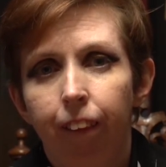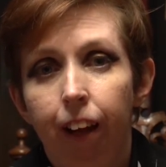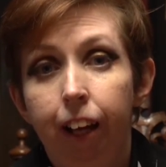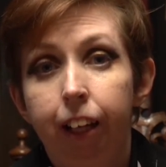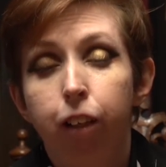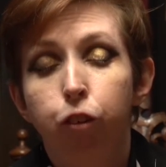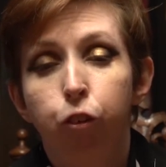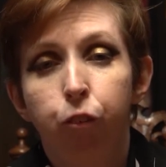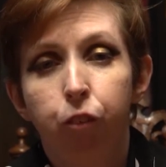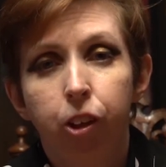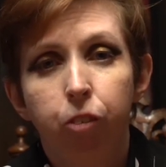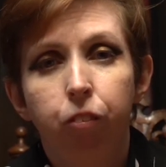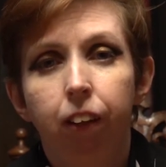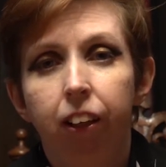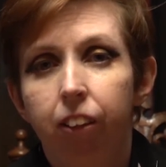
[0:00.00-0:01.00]
I had
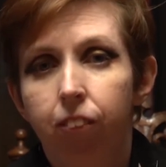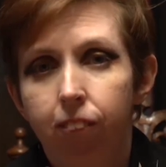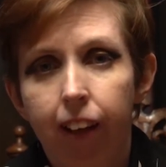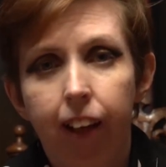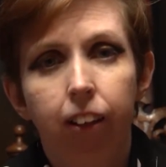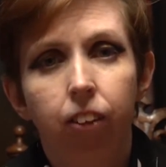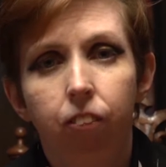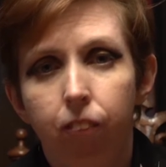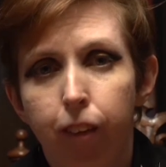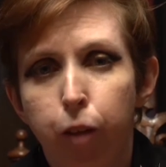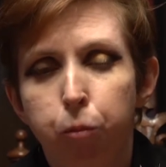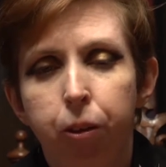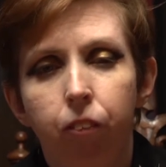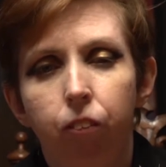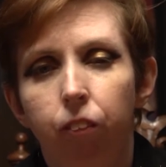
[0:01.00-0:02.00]
received that exact
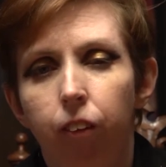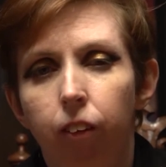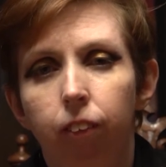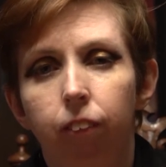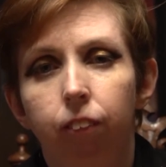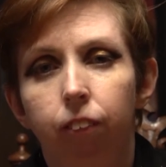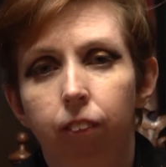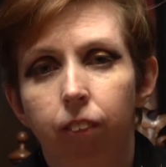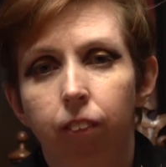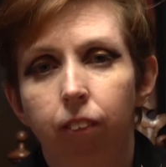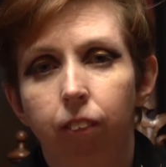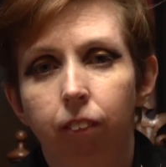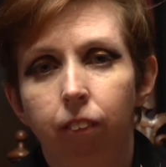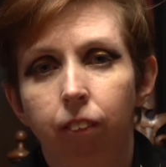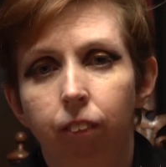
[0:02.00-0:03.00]
same insult,
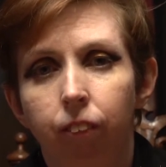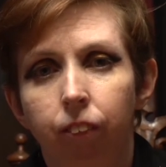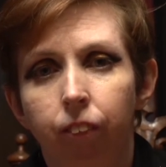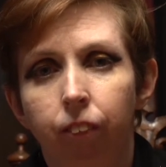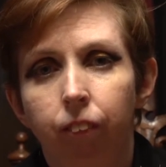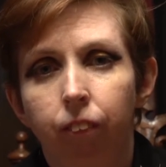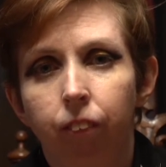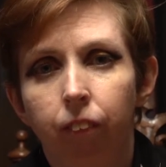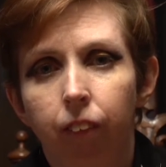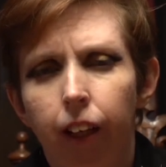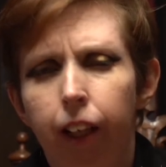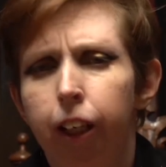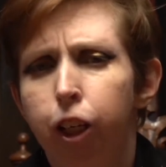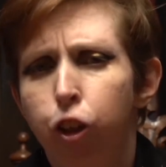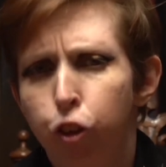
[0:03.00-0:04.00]

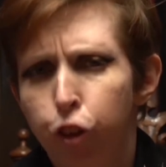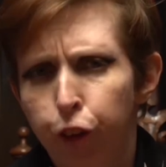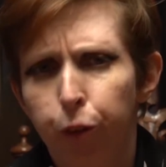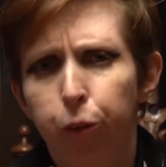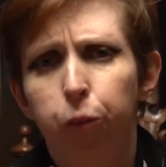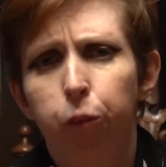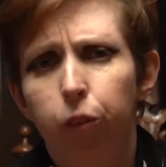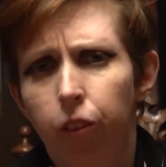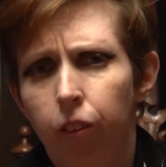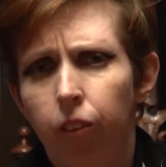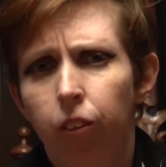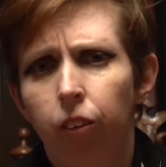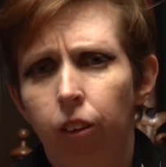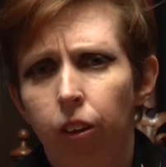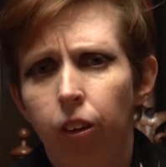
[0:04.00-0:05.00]
and I knew
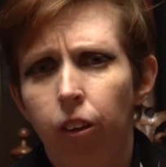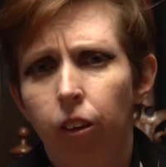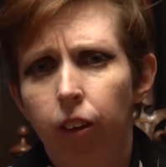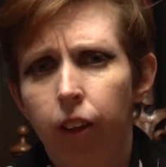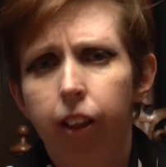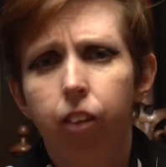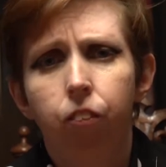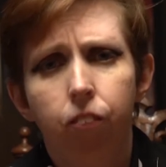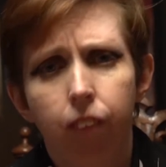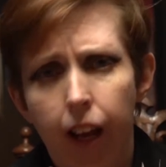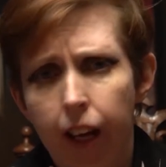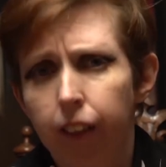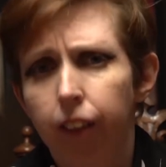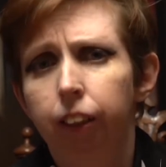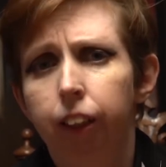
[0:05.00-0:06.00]

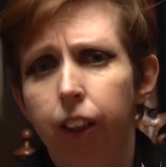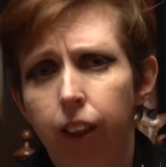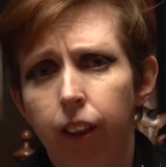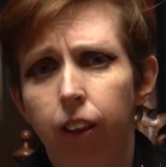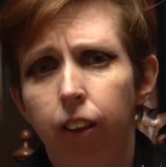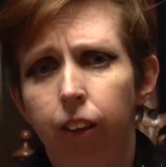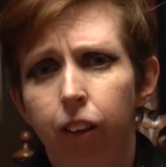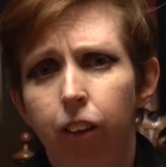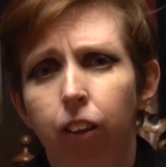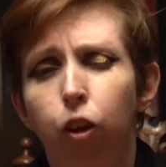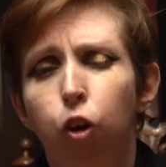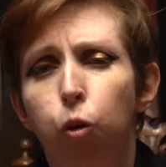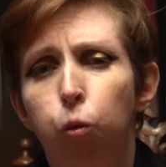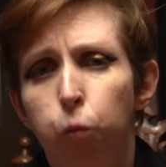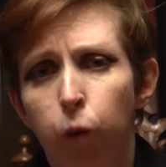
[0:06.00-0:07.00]
exactly
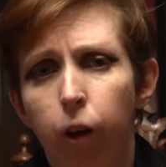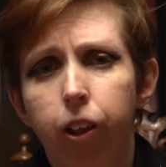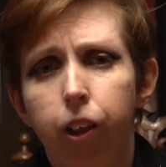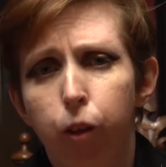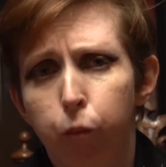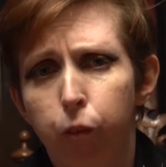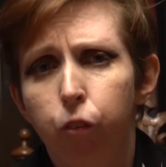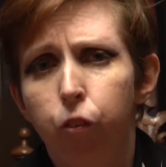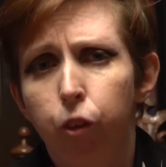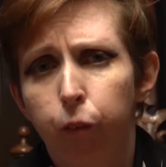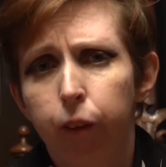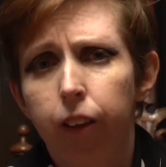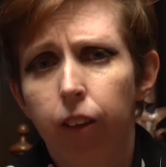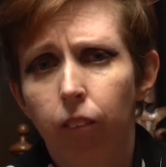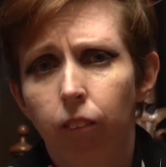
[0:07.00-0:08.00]
what he was
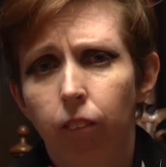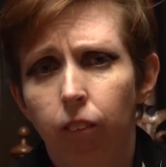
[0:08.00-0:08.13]
doing.